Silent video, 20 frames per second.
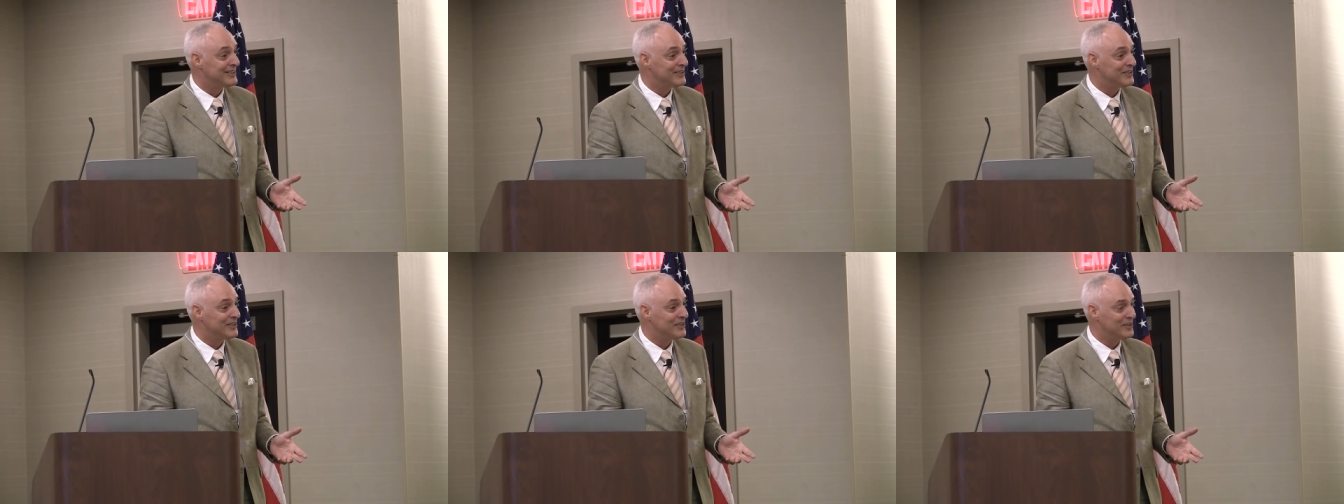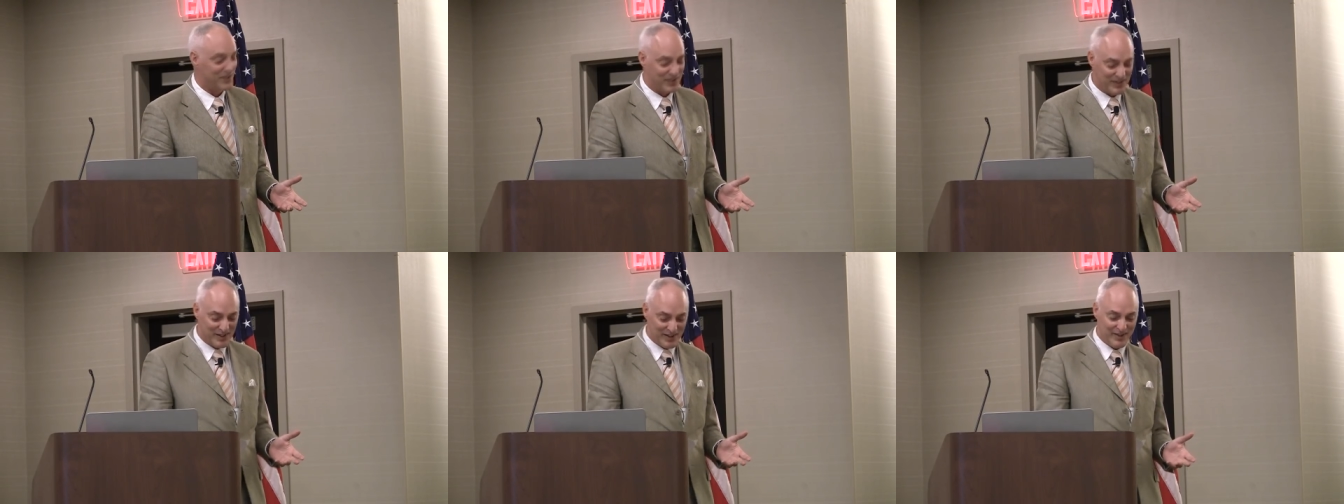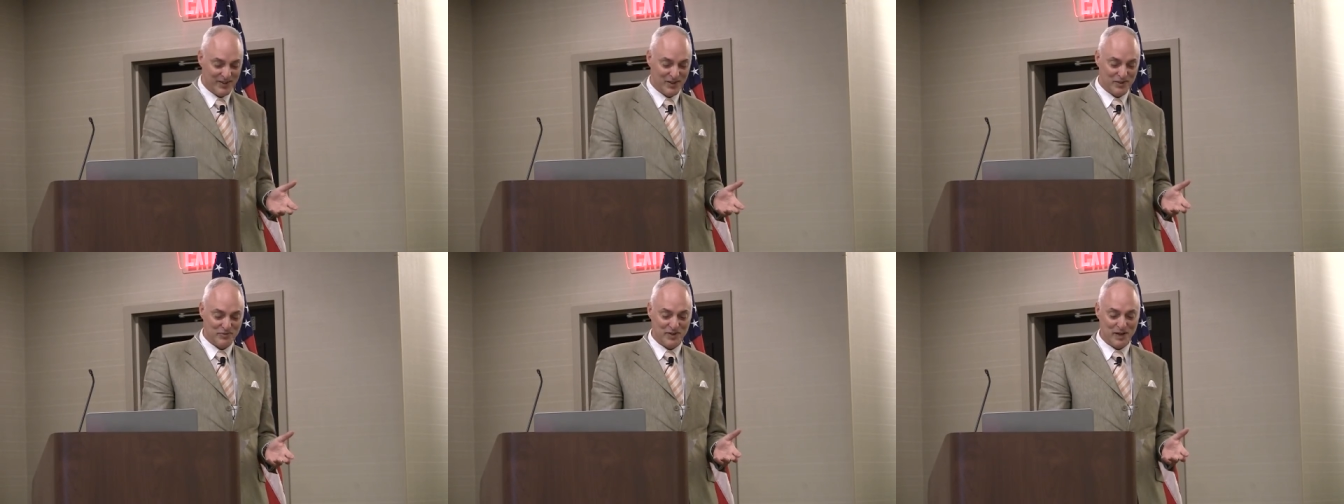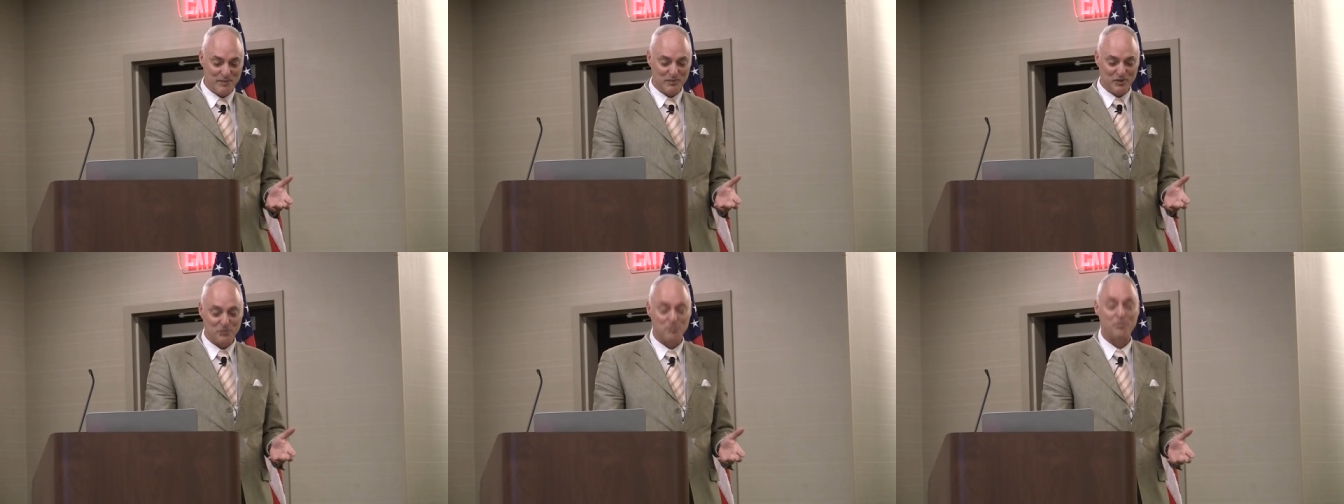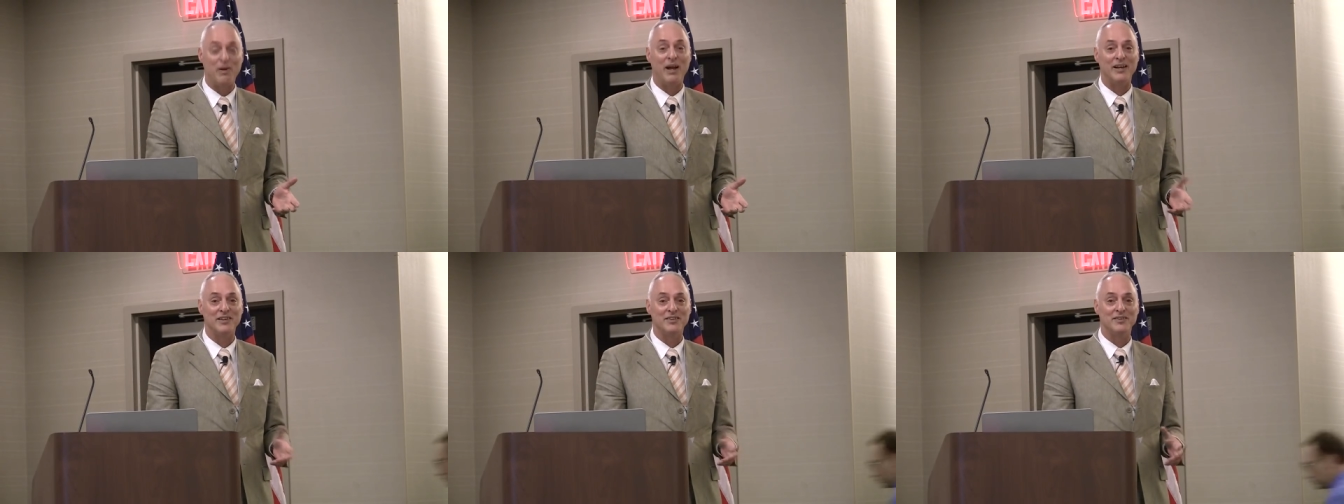The, the, famous,
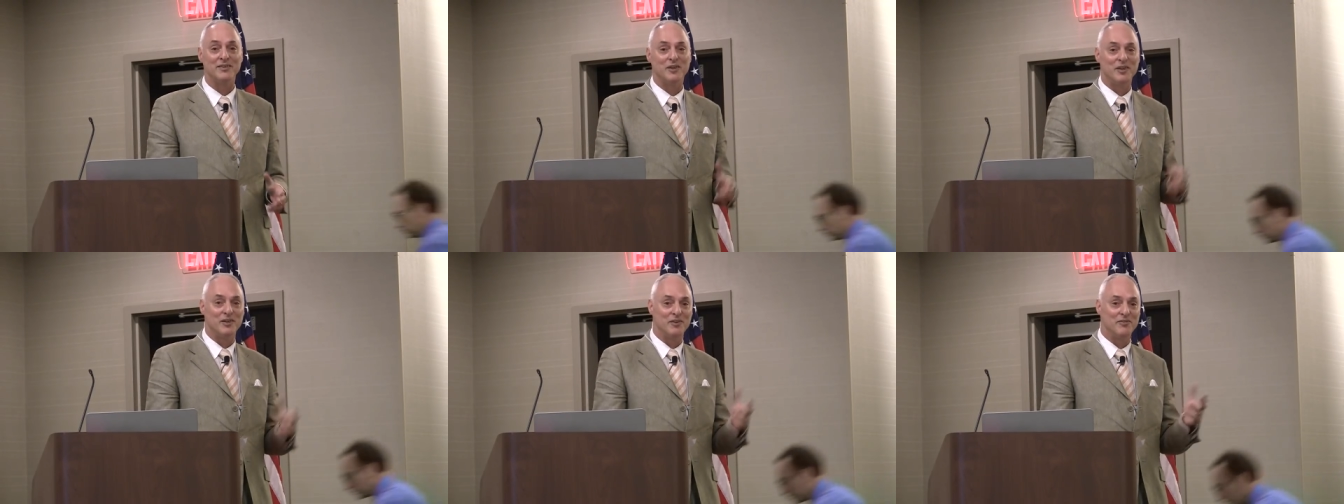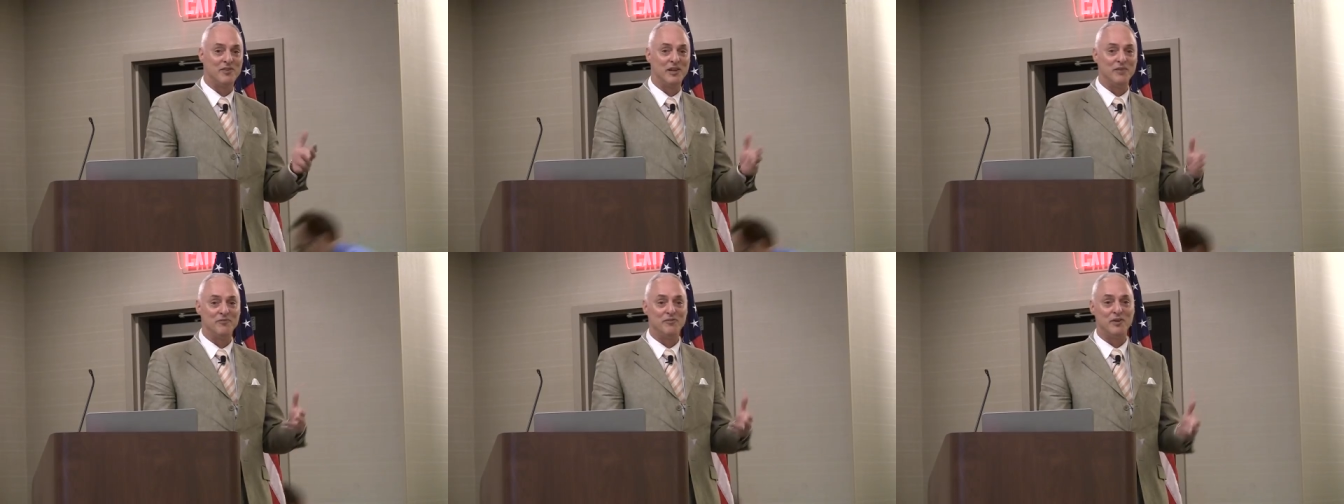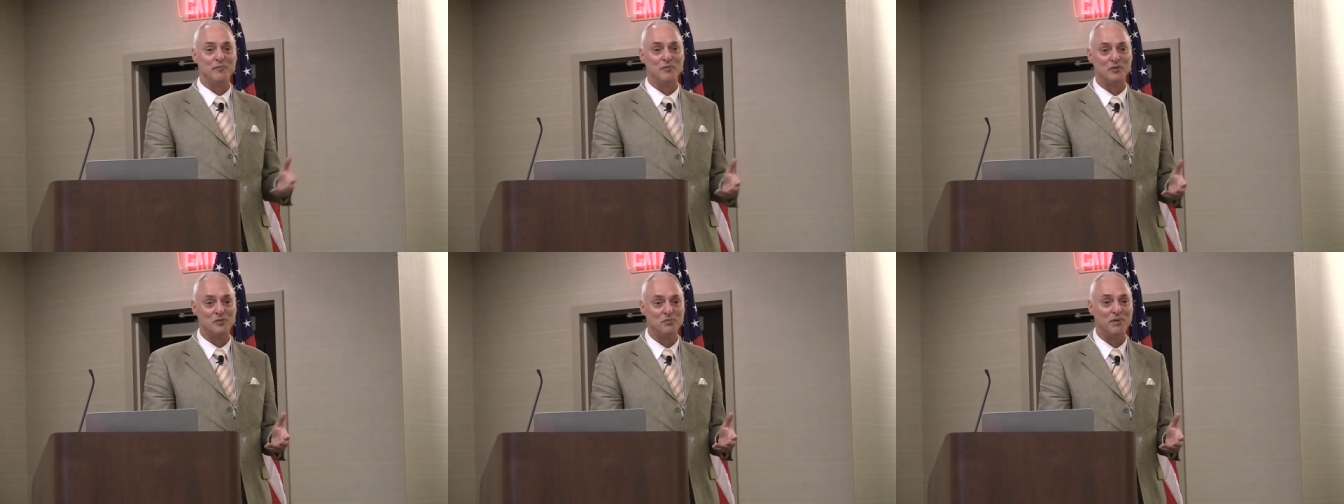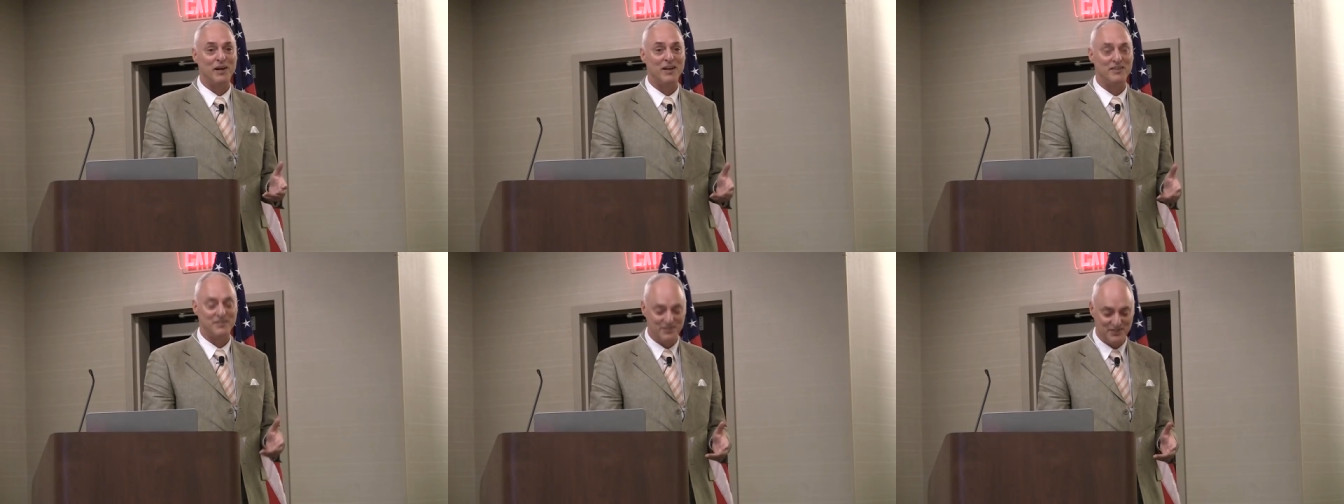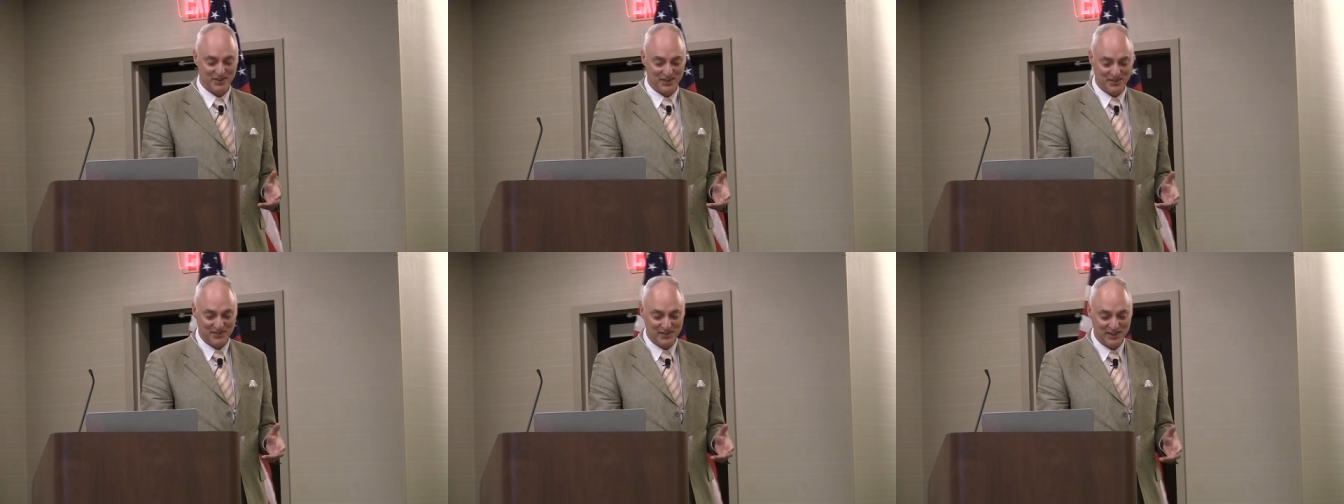the, the famous
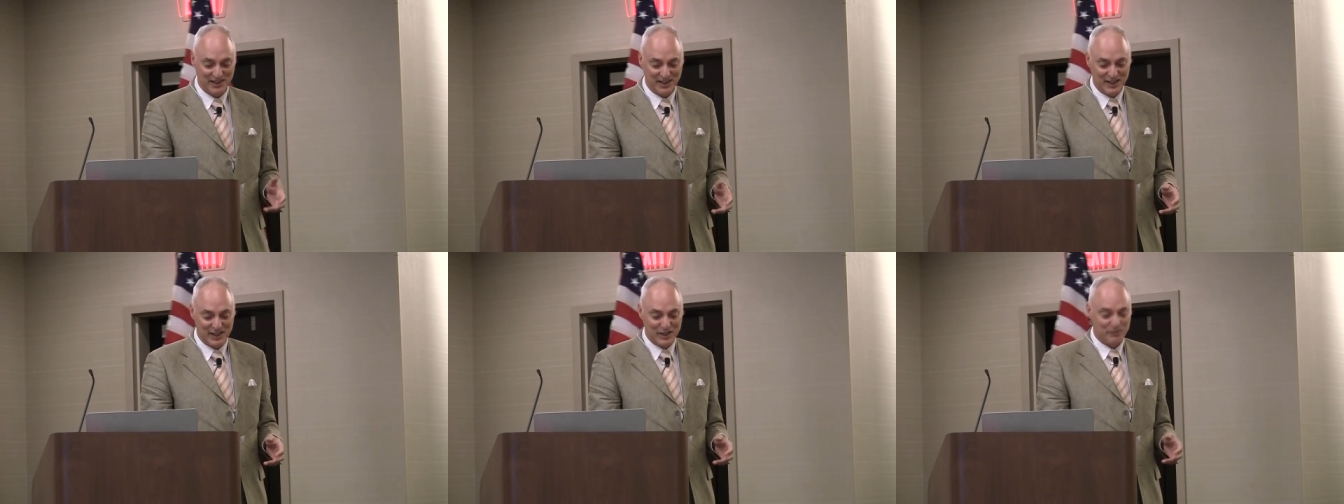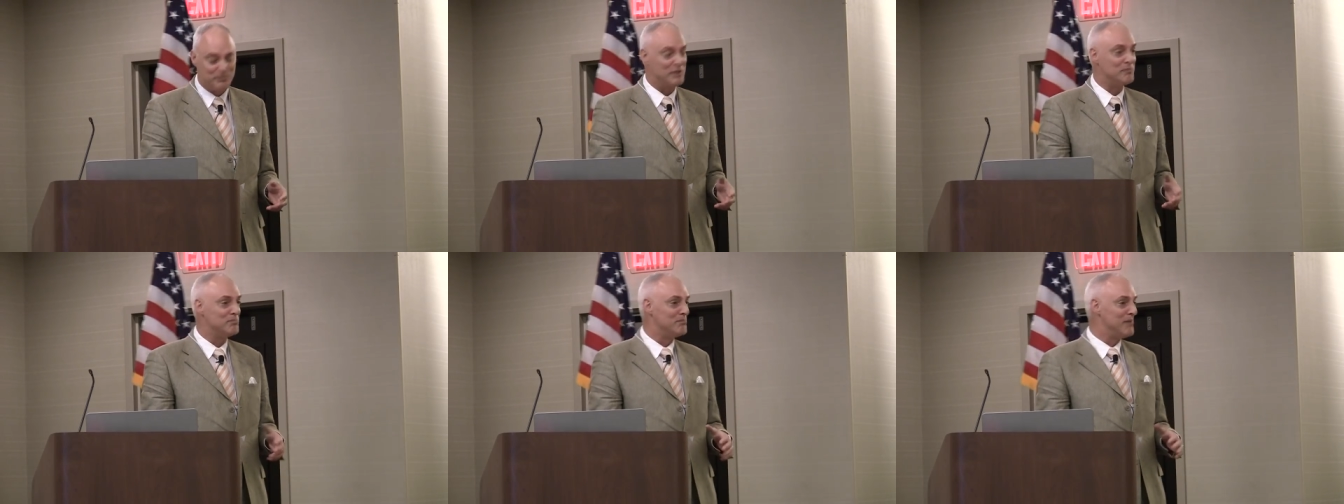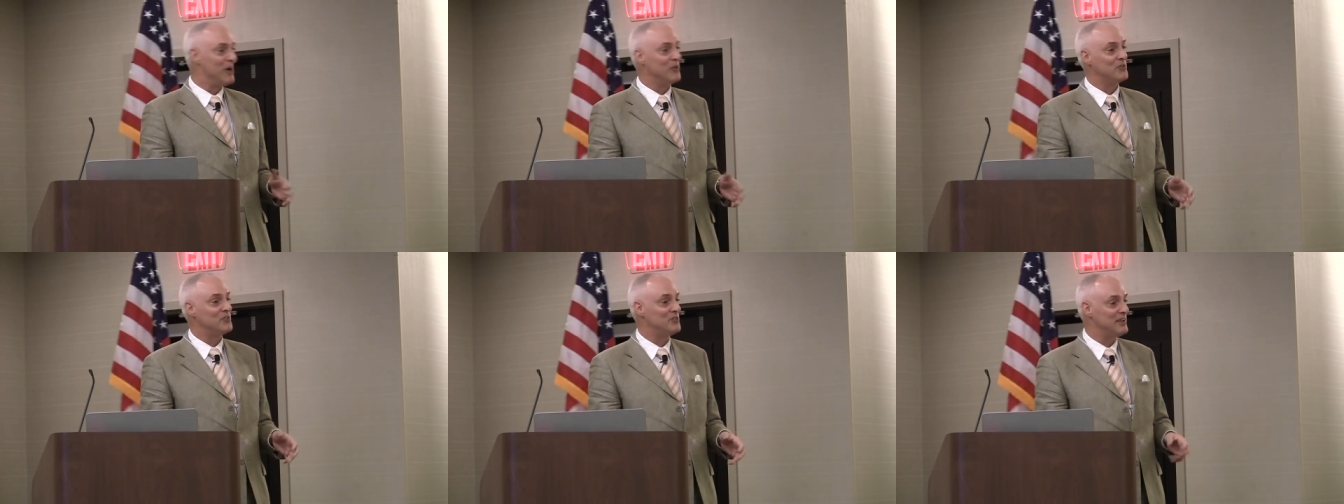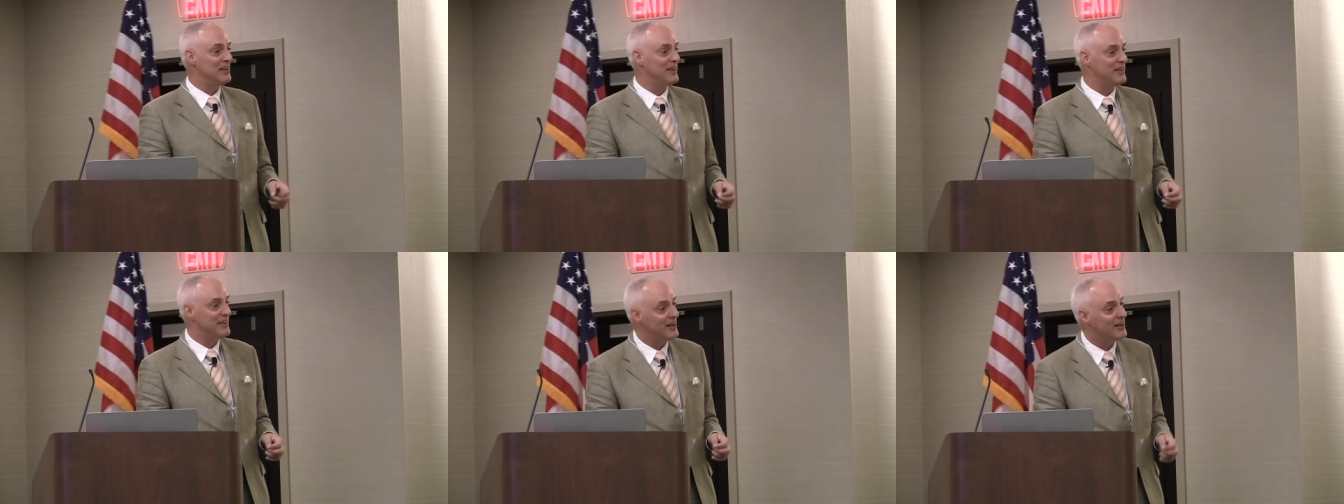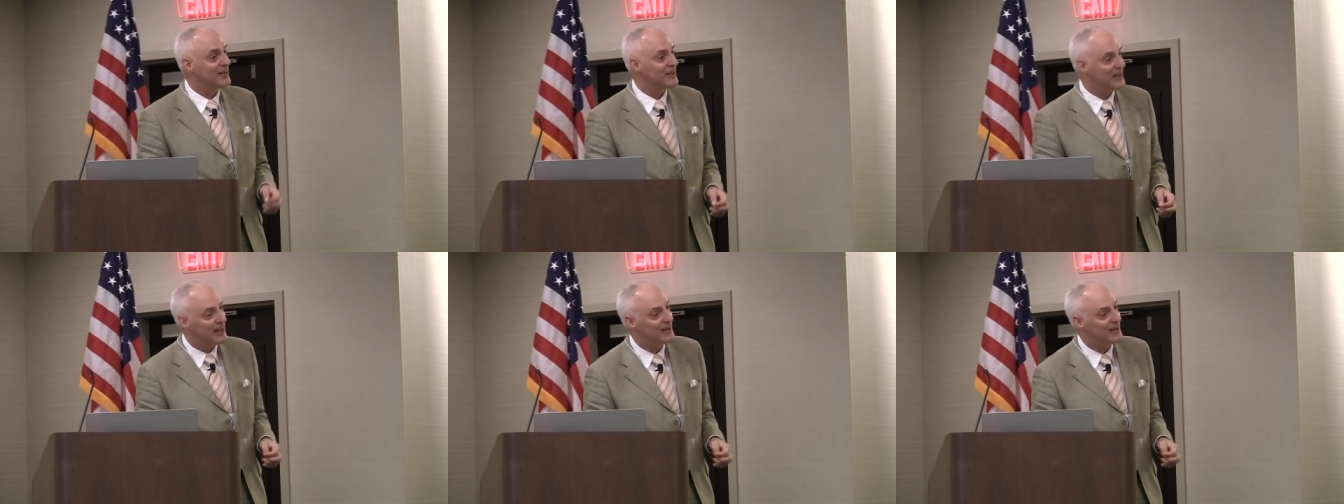passages, but mousey, thou